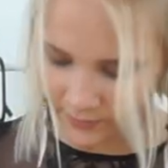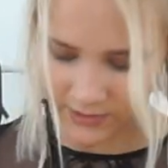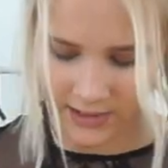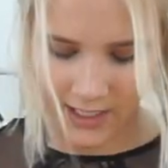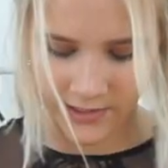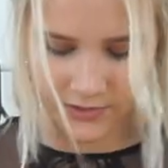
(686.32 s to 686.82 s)
only
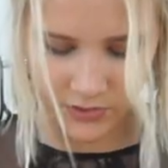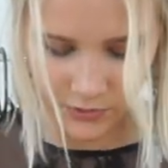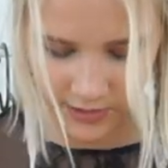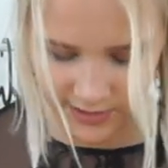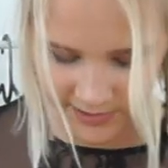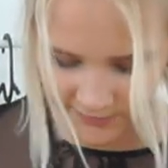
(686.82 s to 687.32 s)
got two
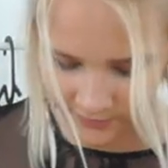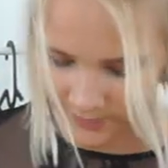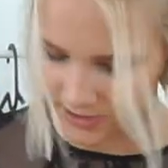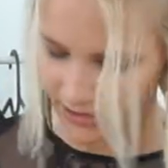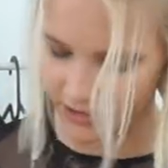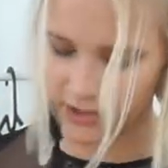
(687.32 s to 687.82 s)
things from
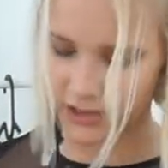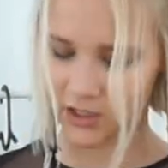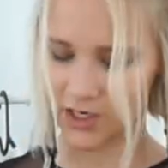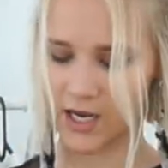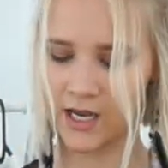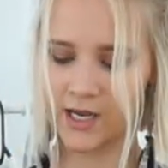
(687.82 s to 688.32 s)

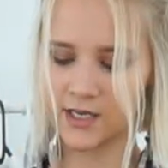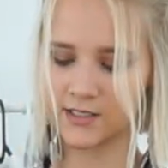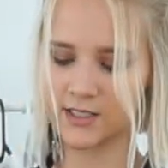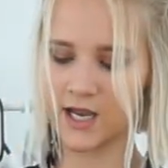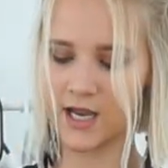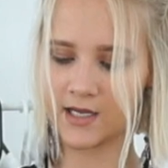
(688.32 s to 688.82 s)
here,
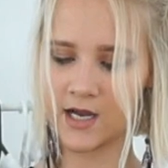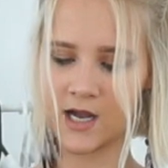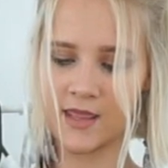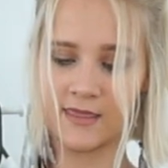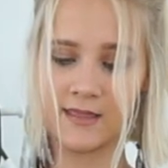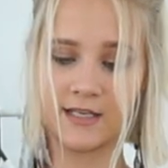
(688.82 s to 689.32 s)
and I
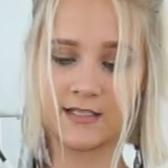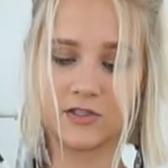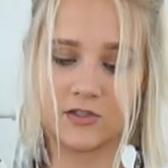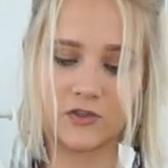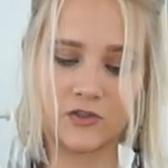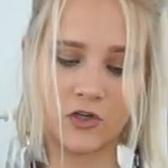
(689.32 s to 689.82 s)
got
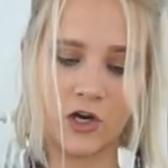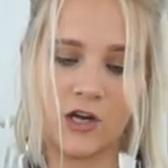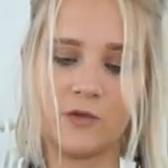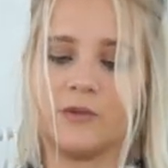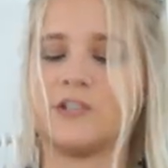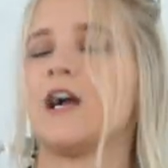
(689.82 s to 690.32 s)
this
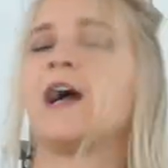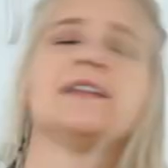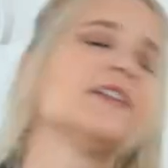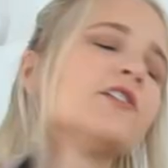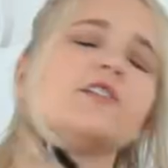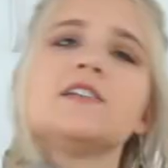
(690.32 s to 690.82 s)
skirt, which I
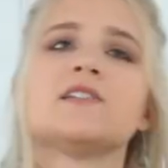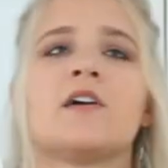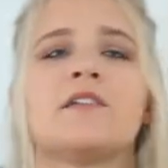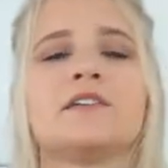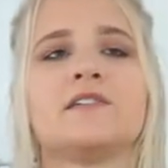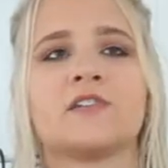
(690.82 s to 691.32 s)
literally
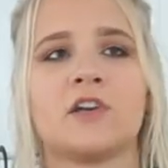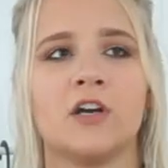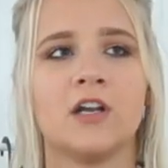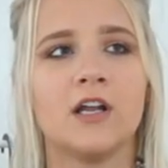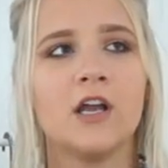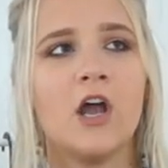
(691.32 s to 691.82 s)
saw this
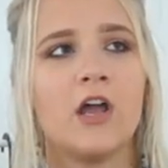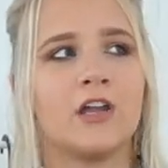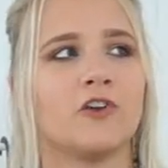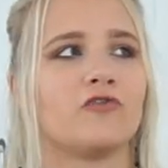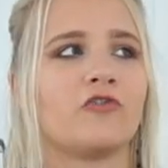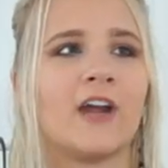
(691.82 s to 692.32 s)
skirt in
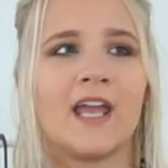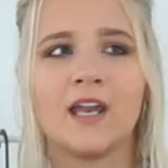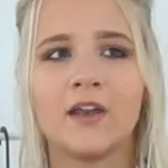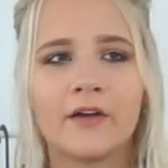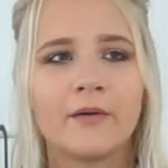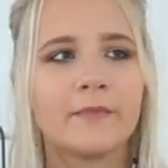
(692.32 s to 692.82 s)
a
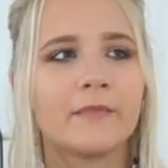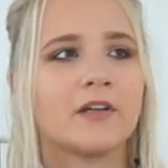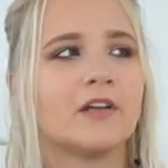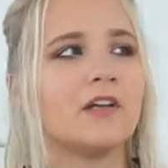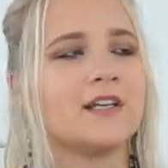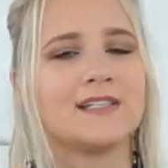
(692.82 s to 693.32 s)
random
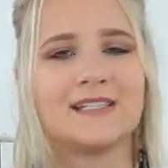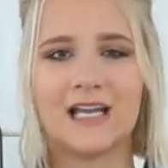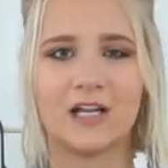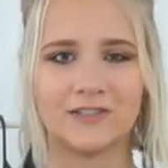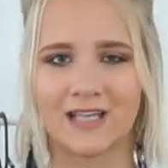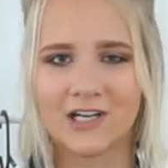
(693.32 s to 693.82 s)

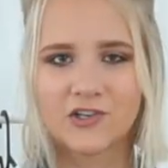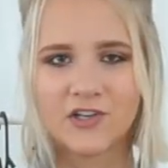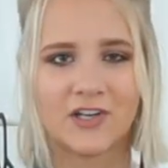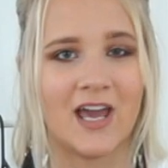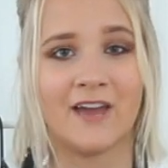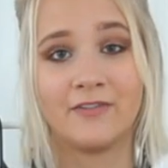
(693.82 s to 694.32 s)
sale
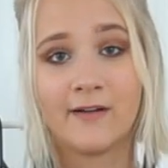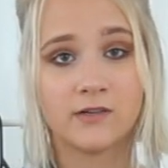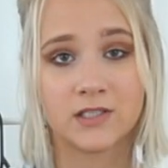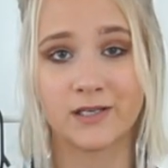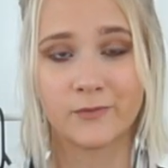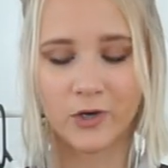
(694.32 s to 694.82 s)
section at Forever
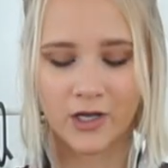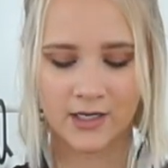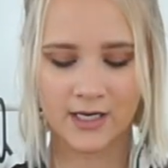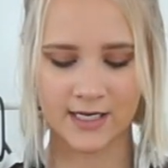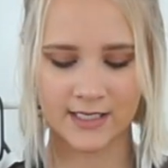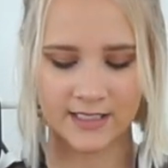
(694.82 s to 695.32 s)
21,
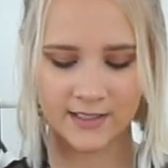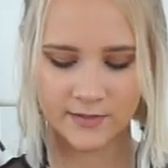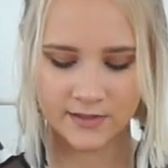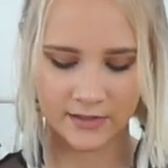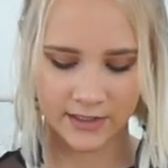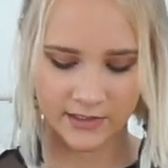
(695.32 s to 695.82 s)
and I think it
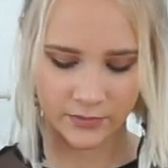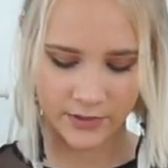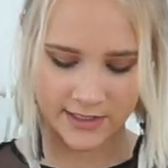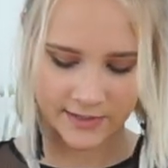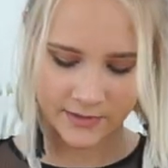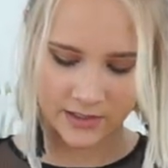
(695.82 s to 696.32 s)
was like
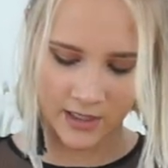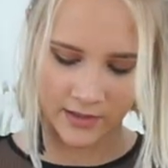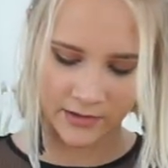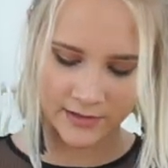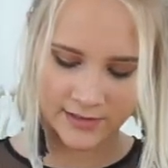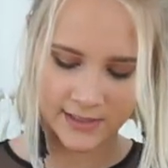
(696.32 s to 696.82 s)
20 something
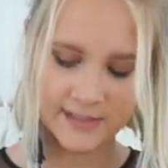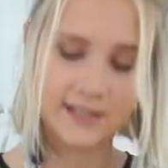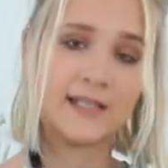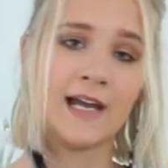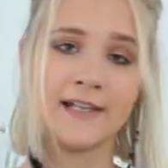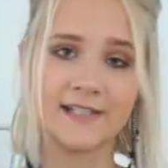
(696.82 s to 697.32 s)
dollars. It's a
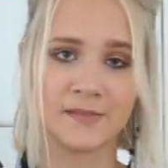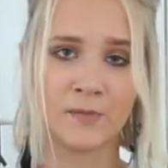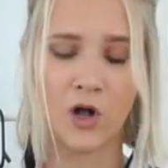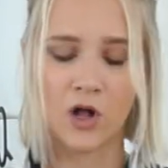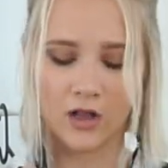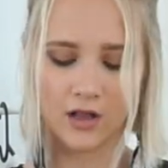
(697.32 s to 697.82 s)
size
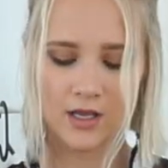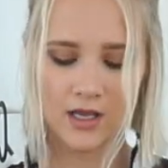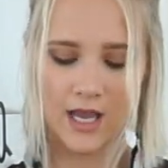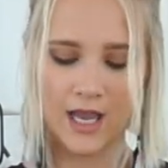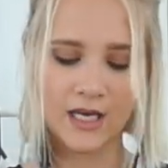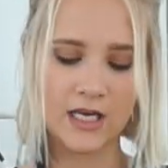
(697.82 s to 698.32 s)
small
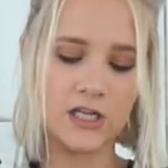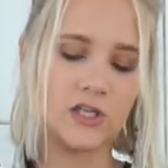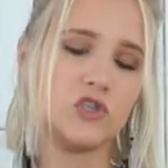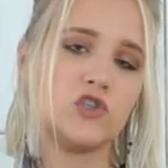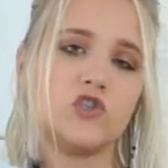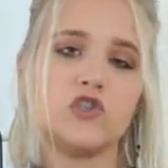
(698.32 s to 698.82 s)
and it
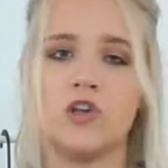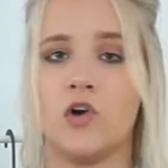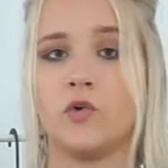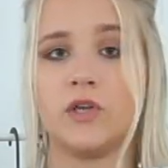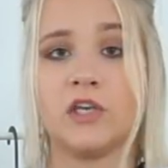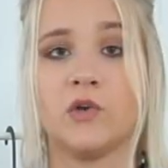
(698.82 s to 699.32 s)
is
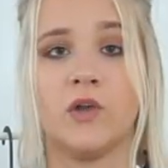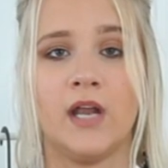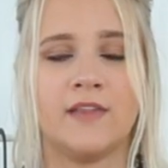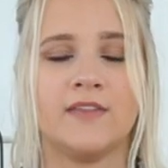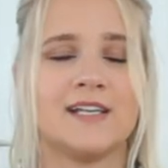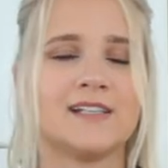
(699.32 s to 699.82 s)
so cute.
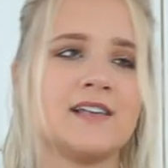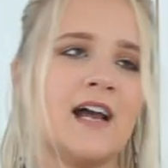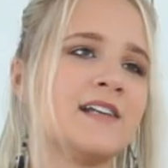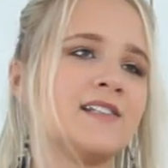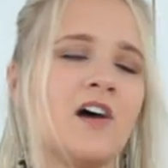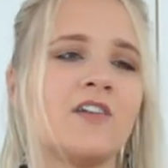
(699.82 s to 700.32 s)
And this,
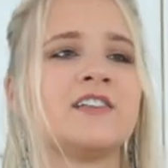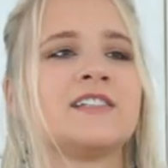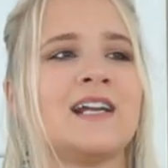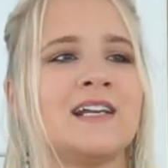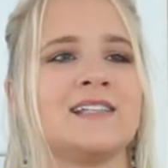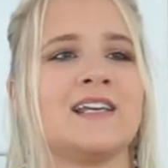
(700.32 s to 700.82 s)
I saw this
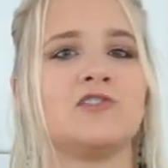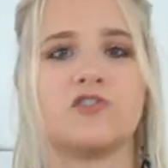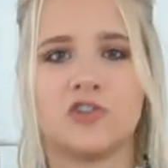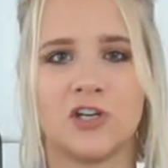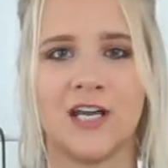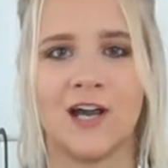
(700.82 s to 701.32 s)
and I said
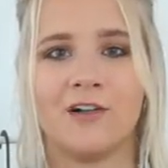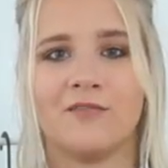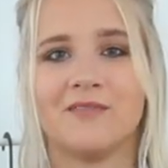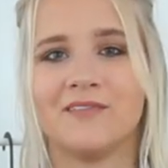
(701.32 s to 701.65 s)
Chanel.